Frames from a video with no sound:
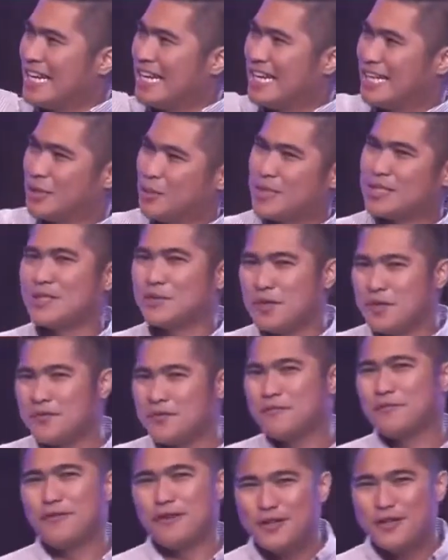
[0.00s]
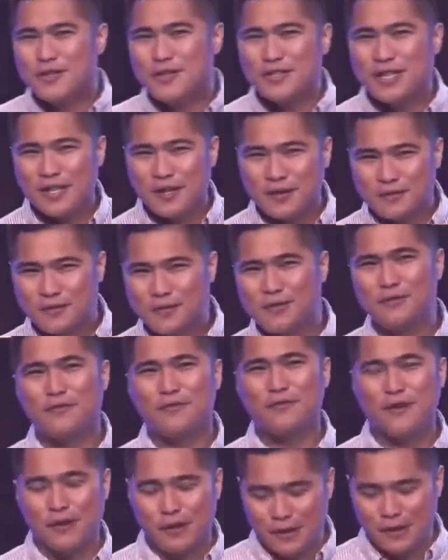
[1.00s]
it was a reversal of the
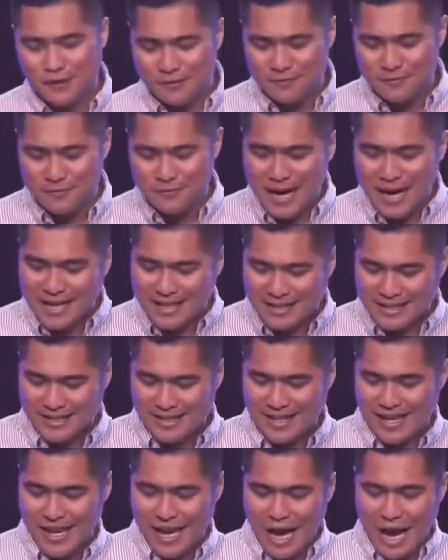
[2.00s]
fall of man.